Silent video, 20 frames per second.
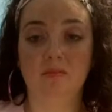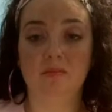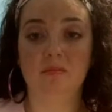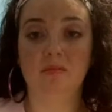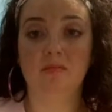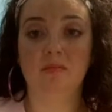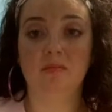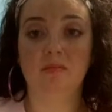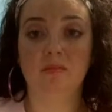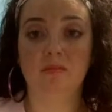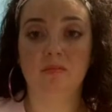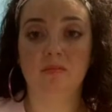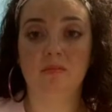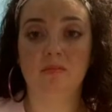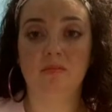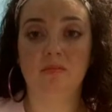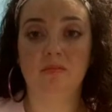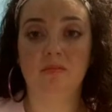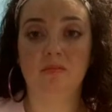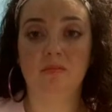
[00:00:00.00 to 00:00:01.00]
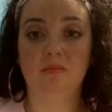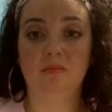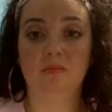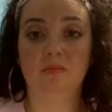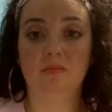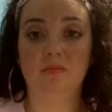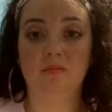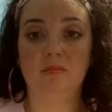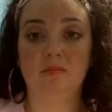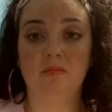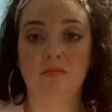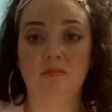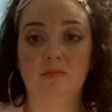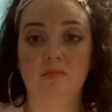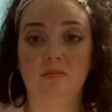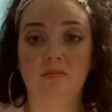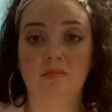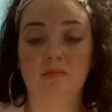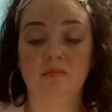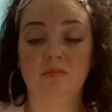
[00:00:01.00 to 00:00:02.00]

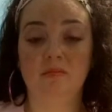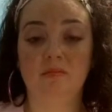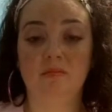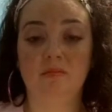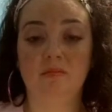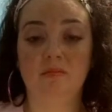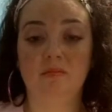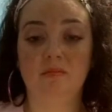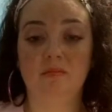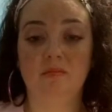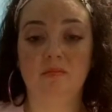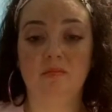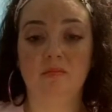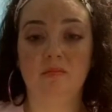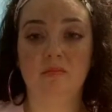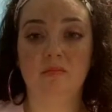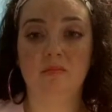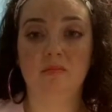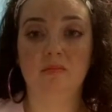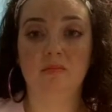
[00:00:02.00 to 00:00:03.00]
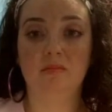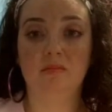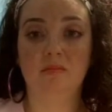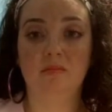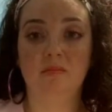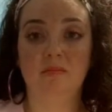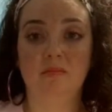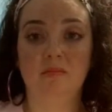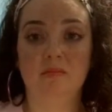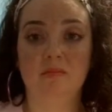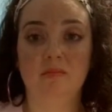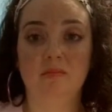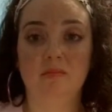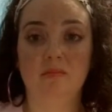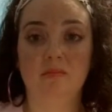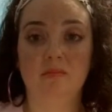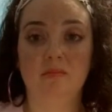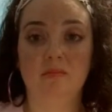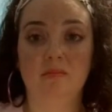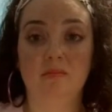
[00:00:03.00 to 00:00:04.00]

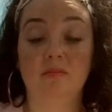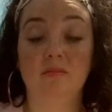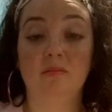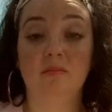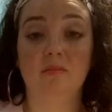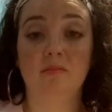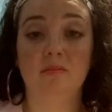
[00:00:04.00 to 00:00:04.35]
(not speaking)